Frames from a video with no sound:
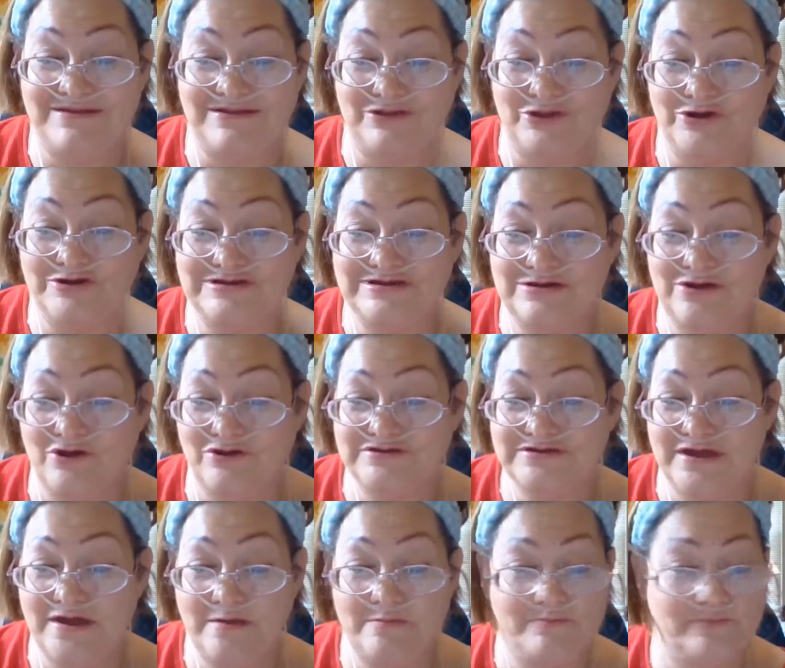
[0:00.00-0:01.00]
Looked at
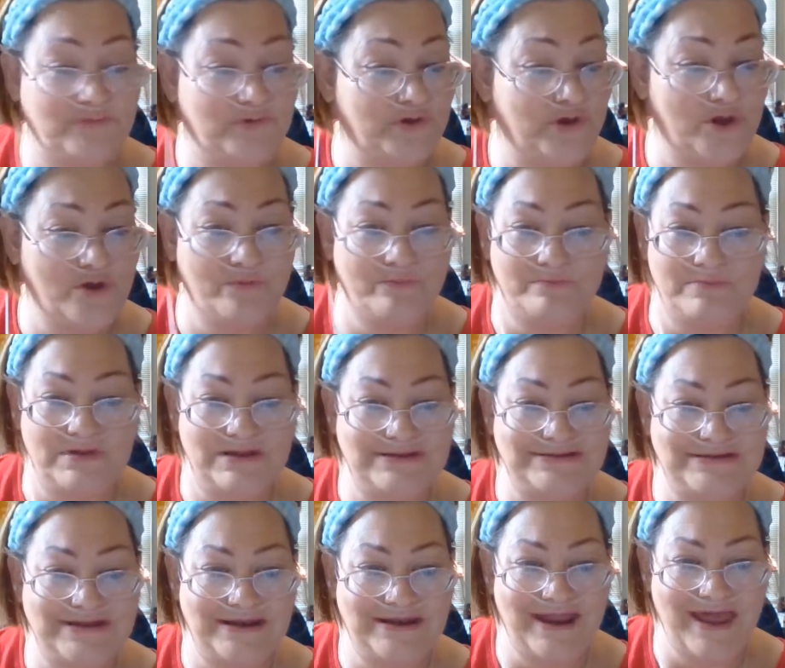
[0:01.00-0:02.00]
Ulta, nope,
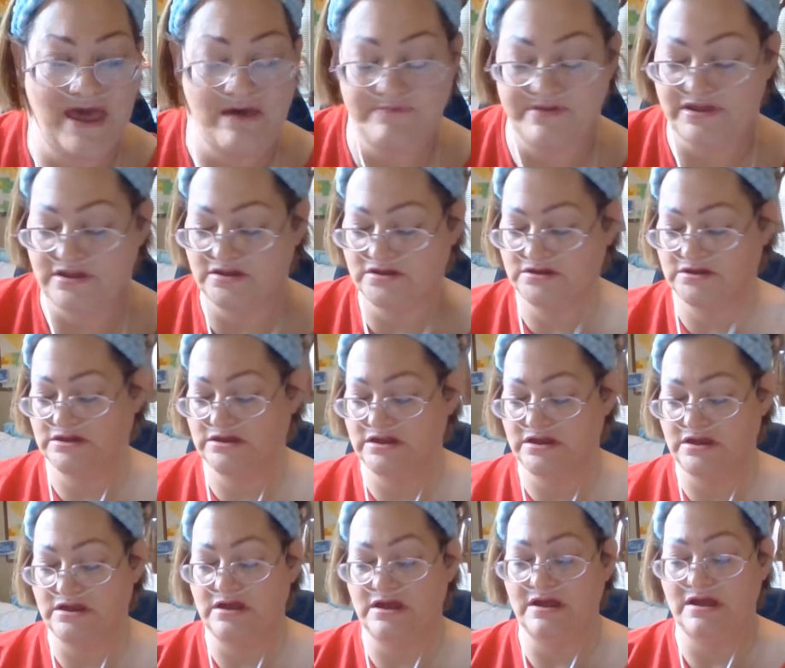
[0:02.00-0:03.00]
didn't have it.
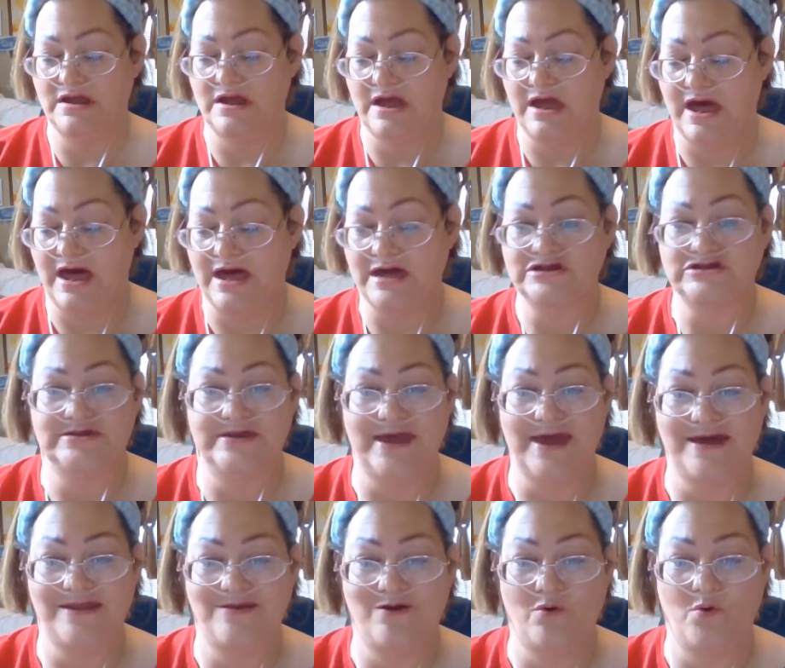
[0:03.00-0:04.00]
I actually
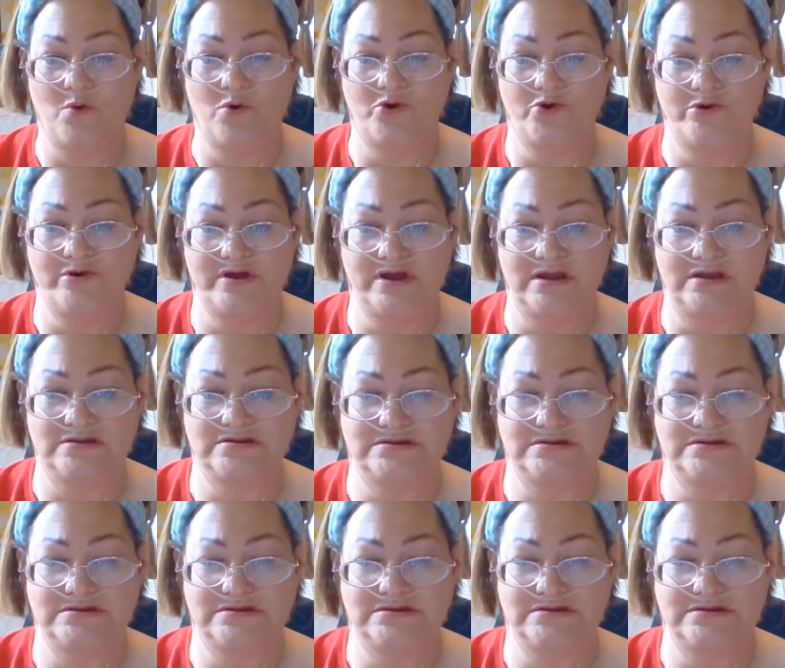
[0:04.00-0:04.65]
had to order it.